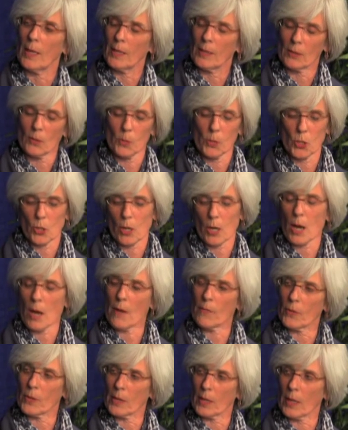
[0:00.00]
So when you
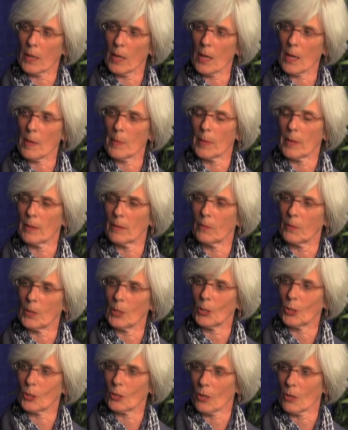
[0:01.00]
cover the gamut, we
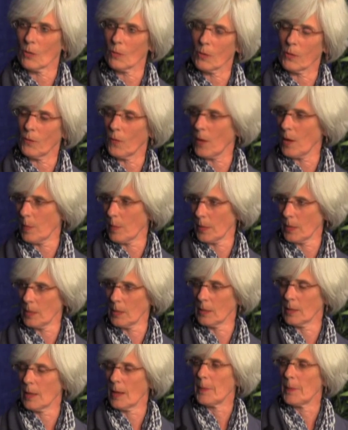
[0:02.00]
start with families